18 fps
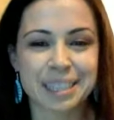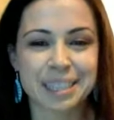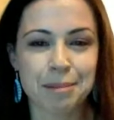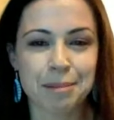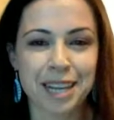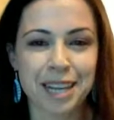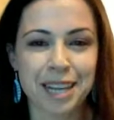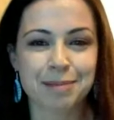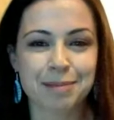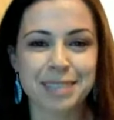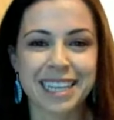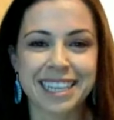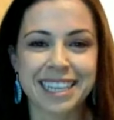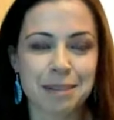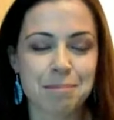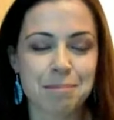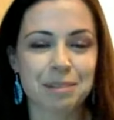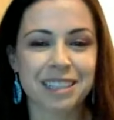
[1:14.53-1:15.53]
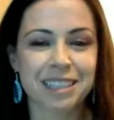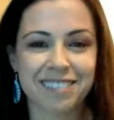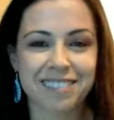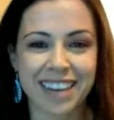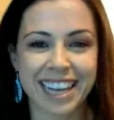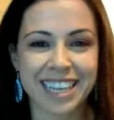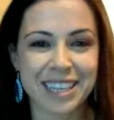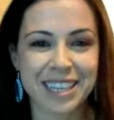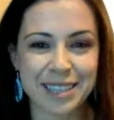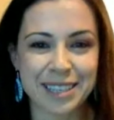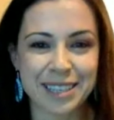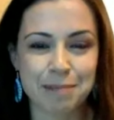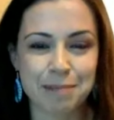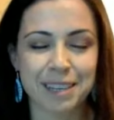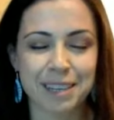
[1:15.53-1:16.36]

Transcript: sometimes I didn't believe I could,